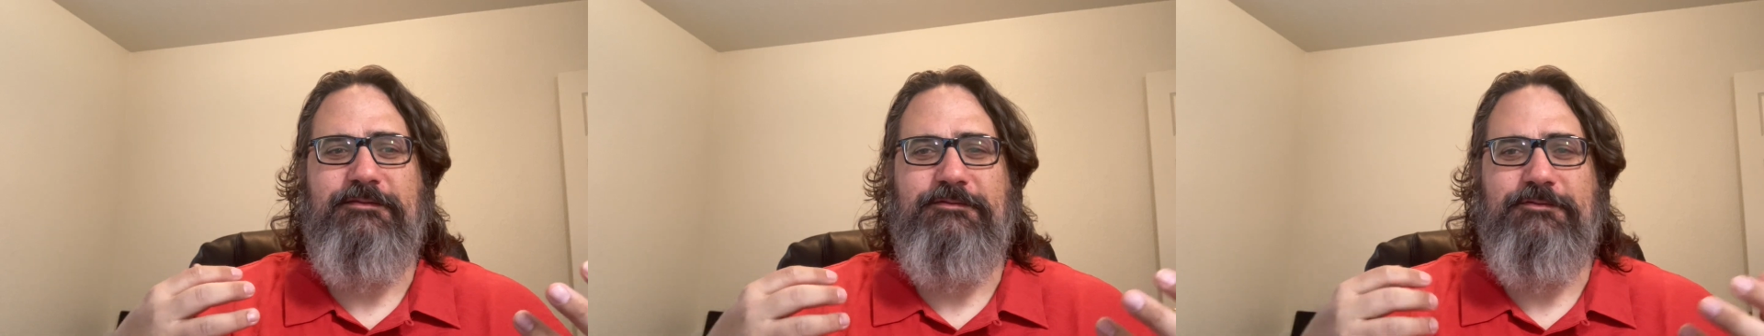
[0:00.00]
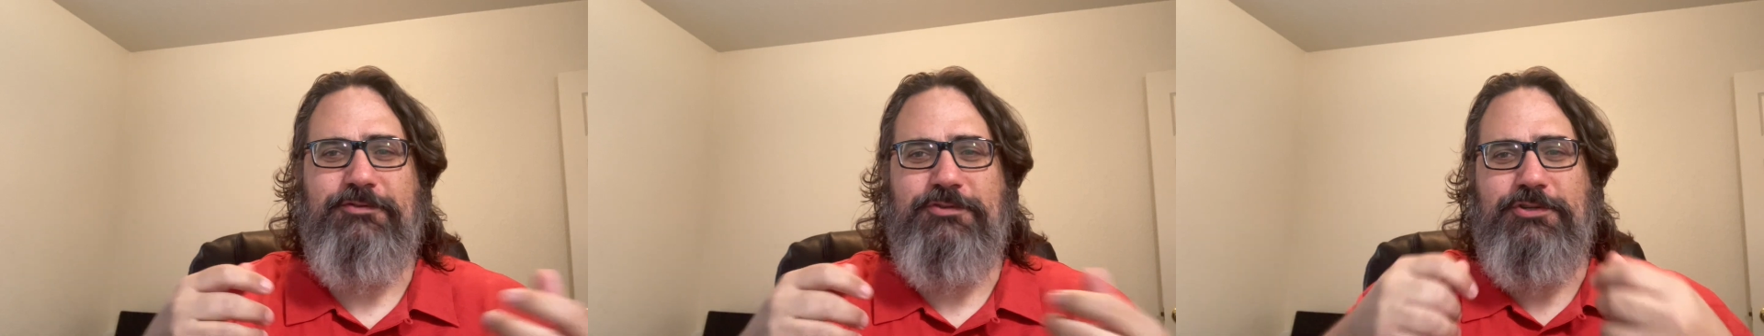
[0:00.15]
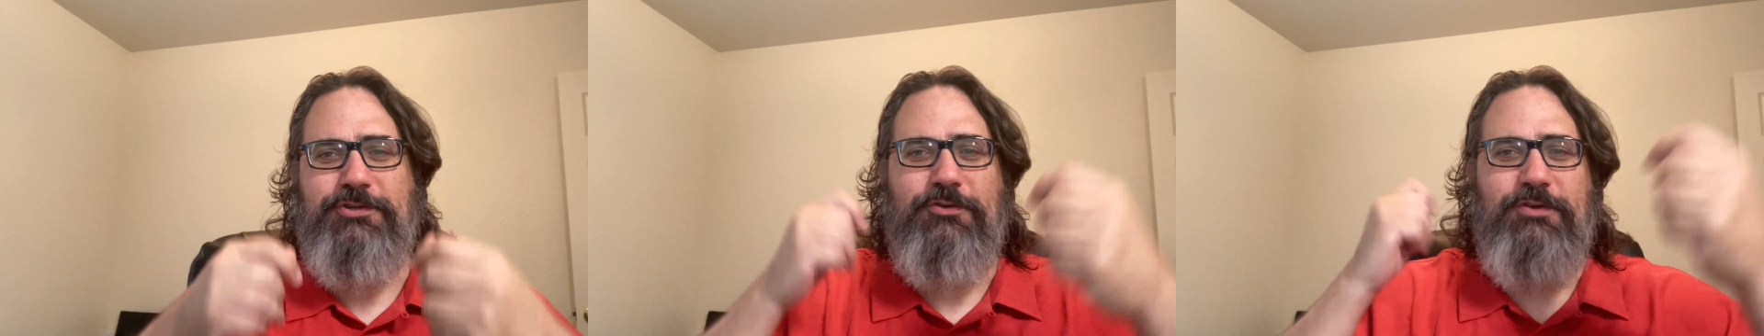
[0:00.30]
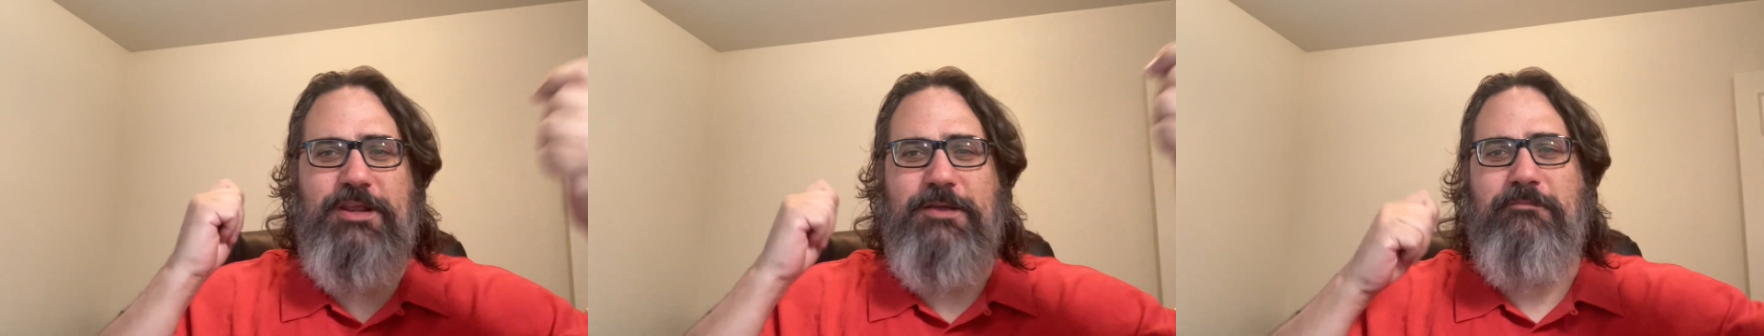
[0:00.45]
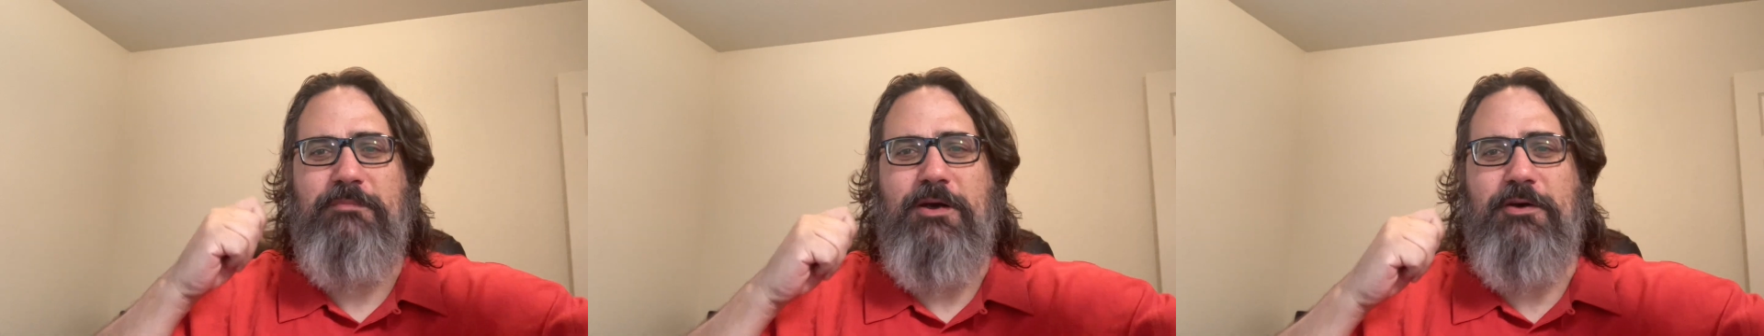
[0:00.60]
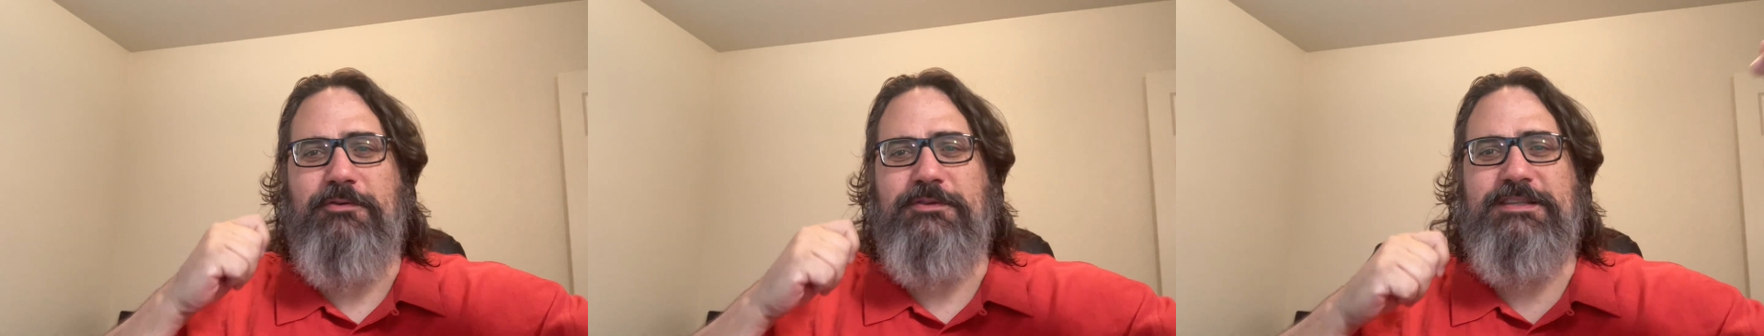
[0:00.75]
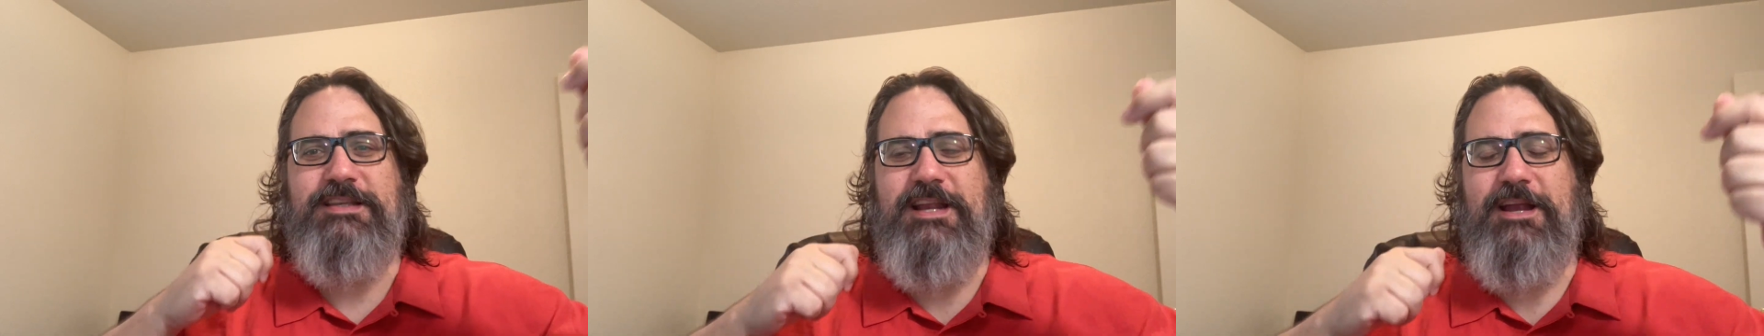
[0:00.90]
shooting
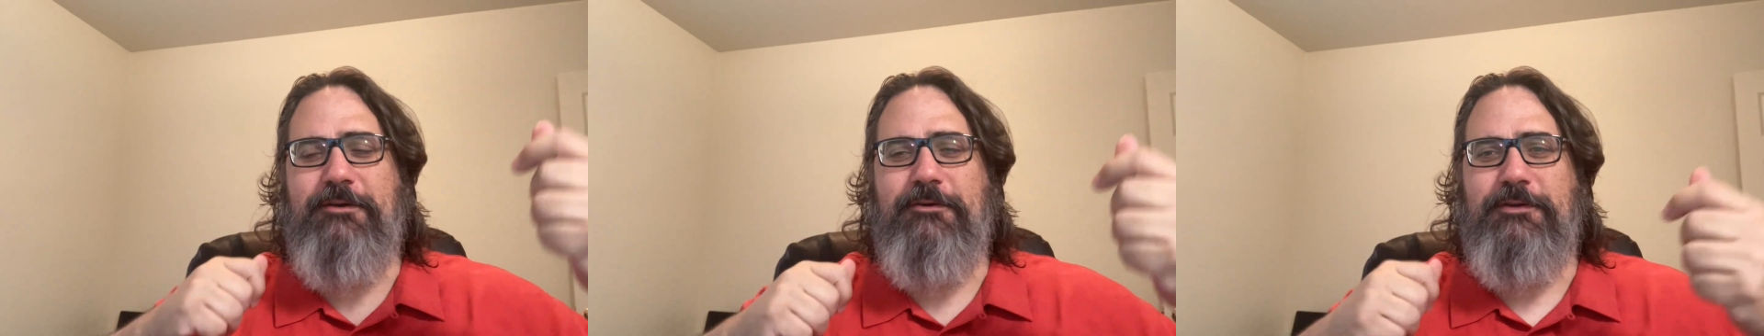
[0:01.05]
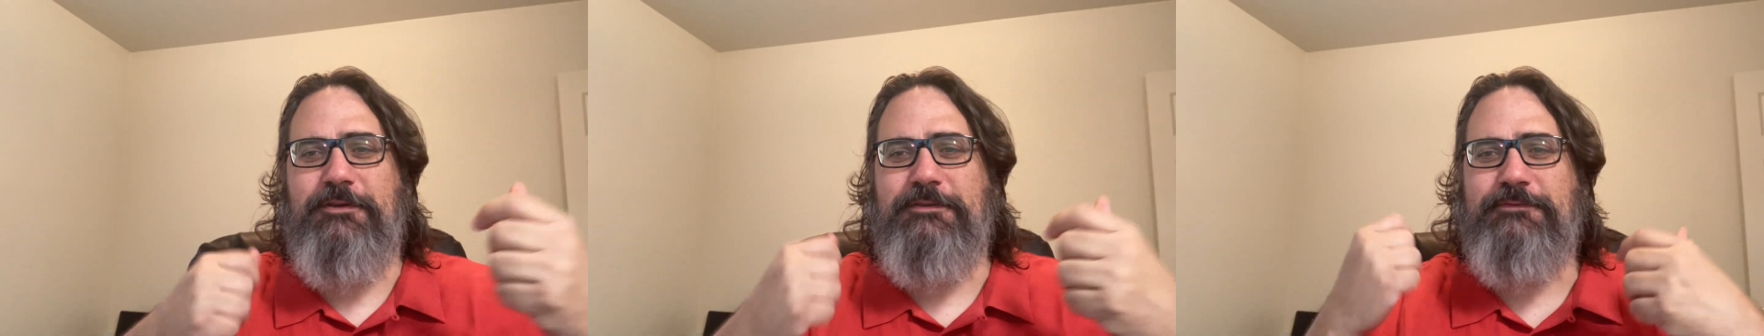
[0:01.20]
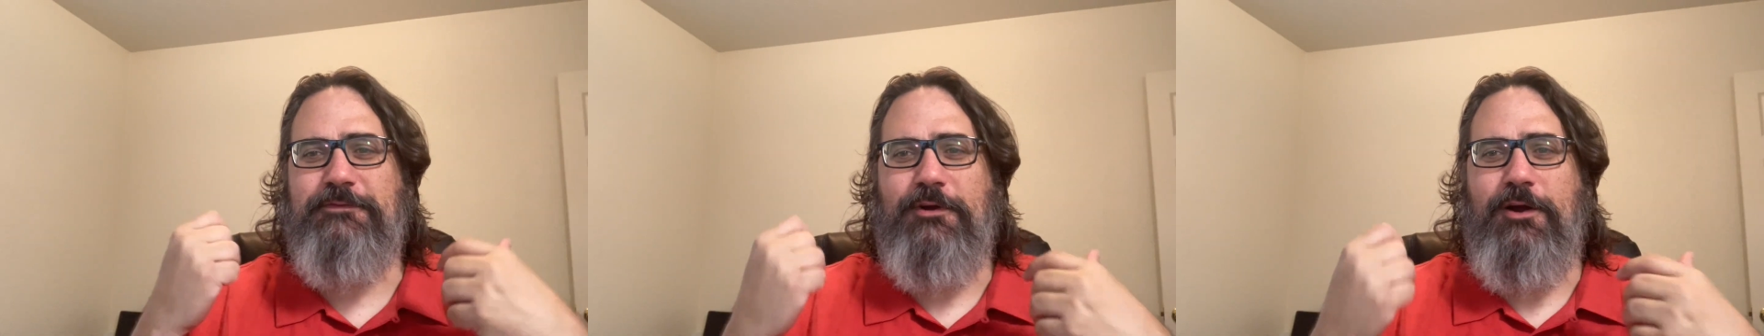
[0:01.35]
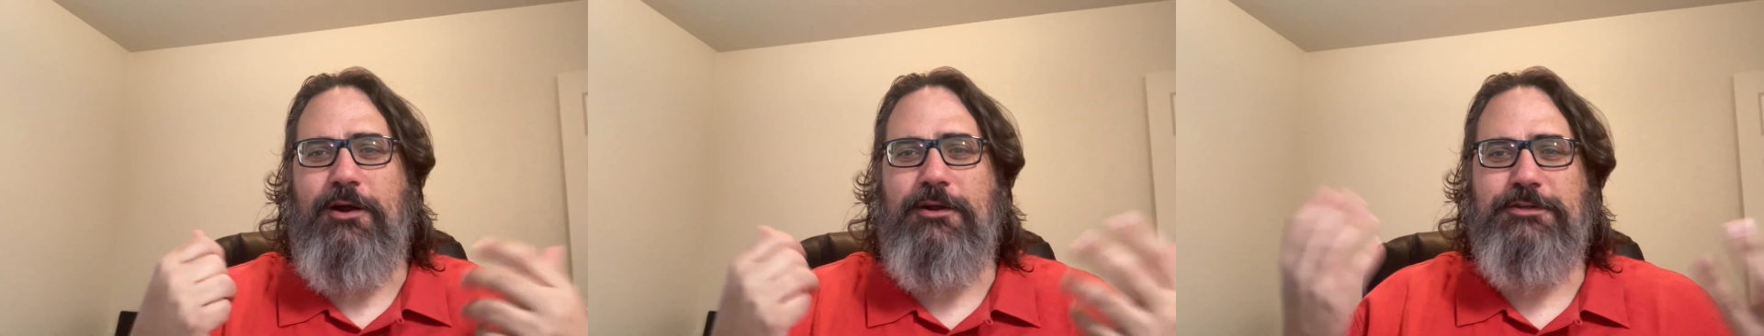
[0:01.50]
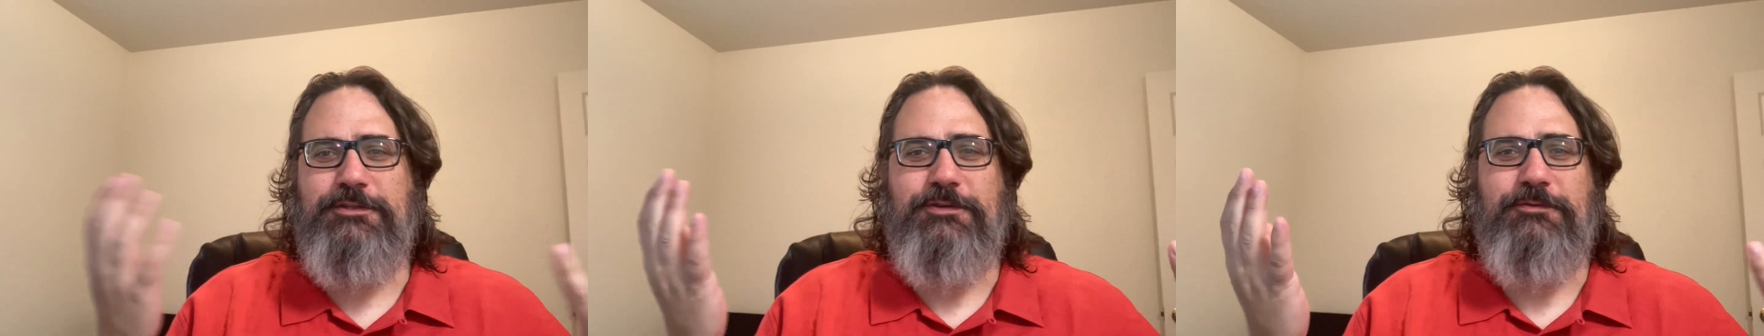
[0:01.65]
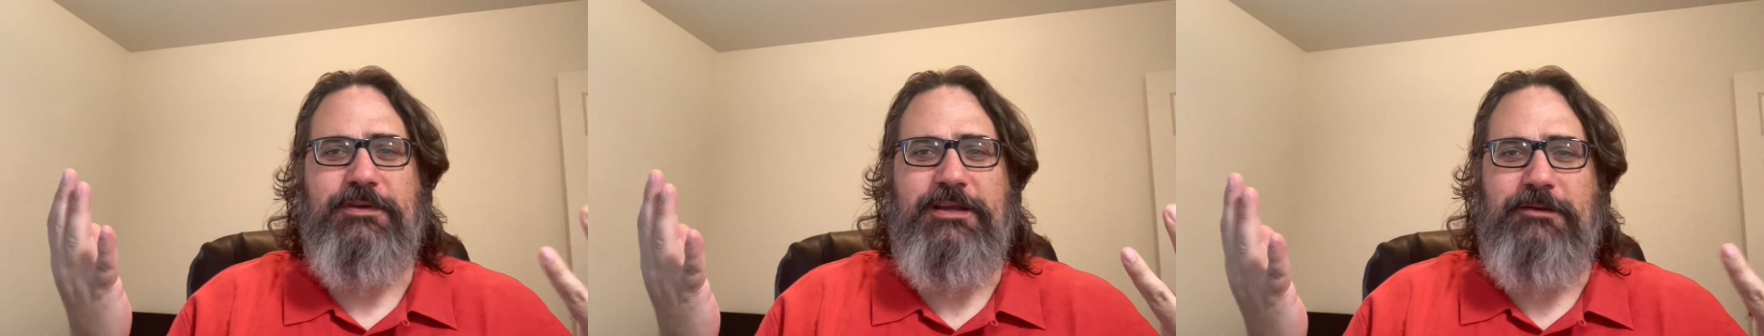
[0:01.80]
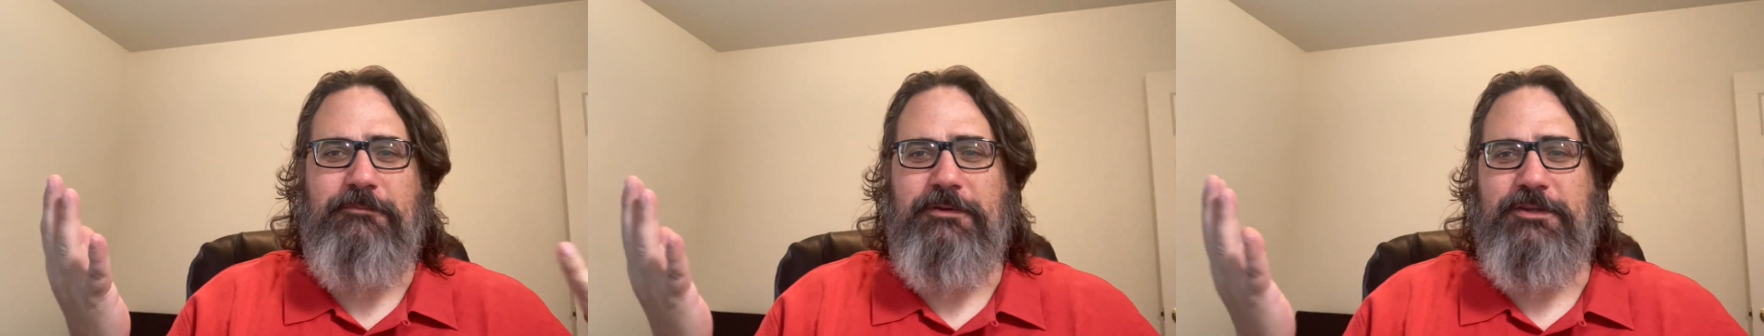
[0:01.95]
bows and arrows for
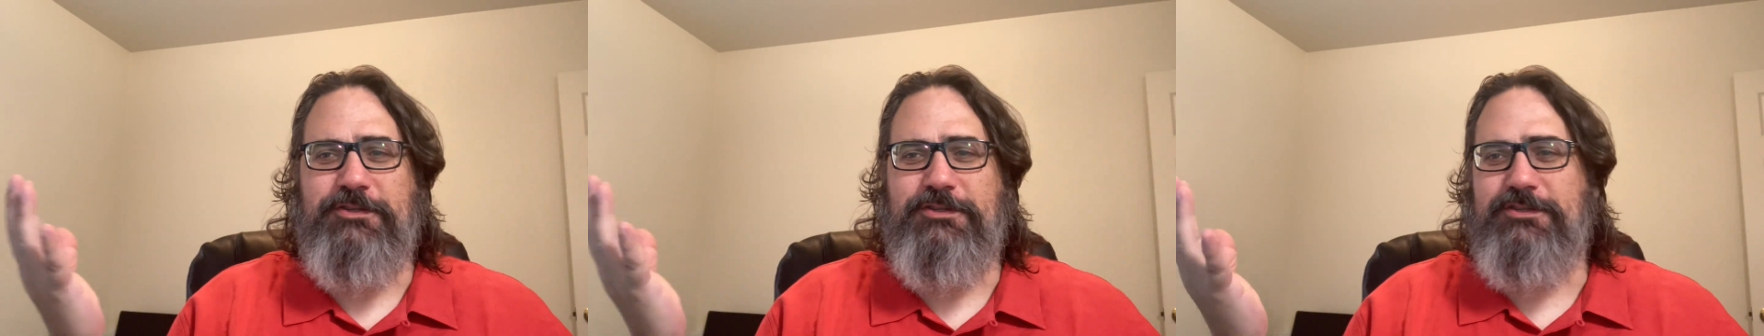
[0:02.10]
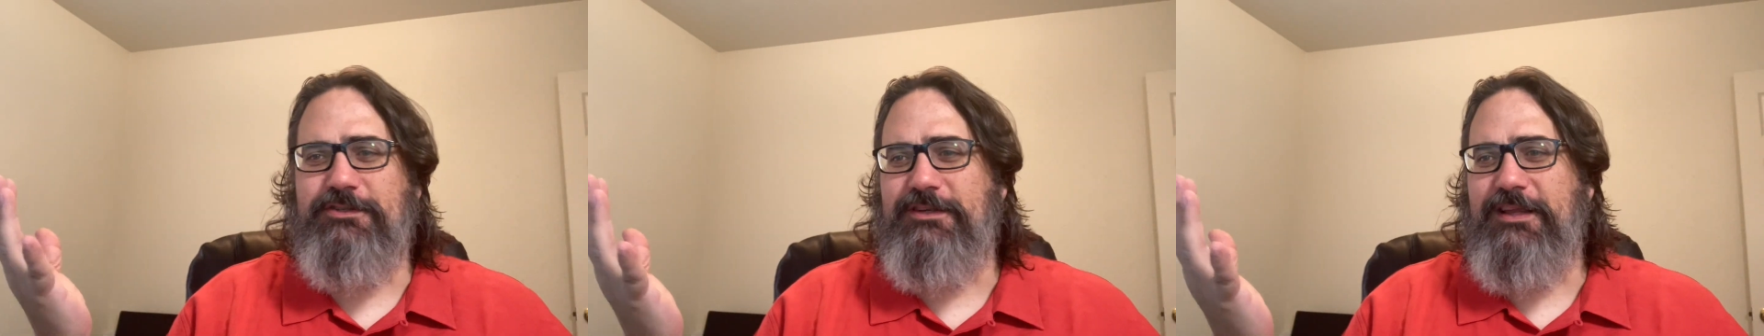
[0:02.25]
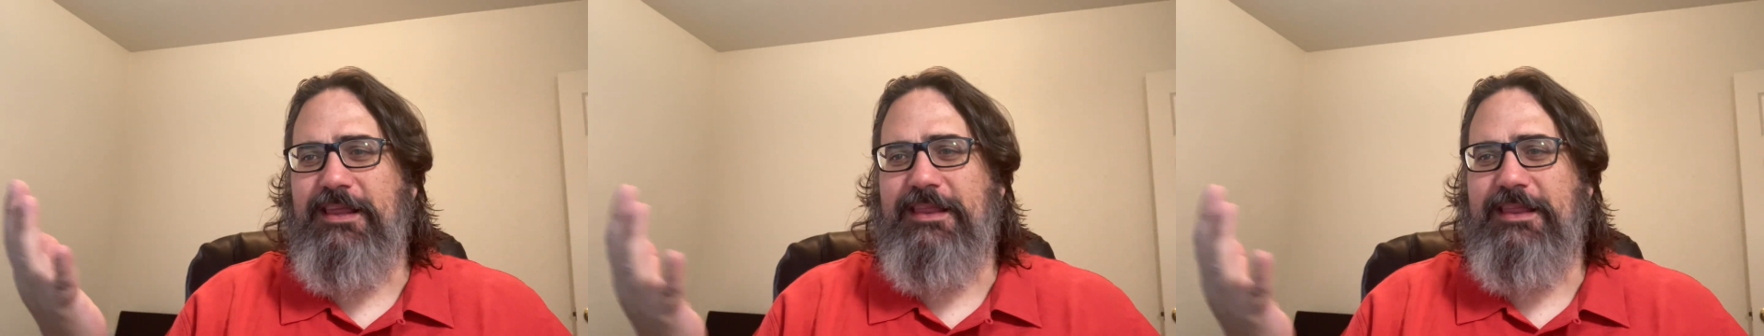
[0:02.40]
archery, which,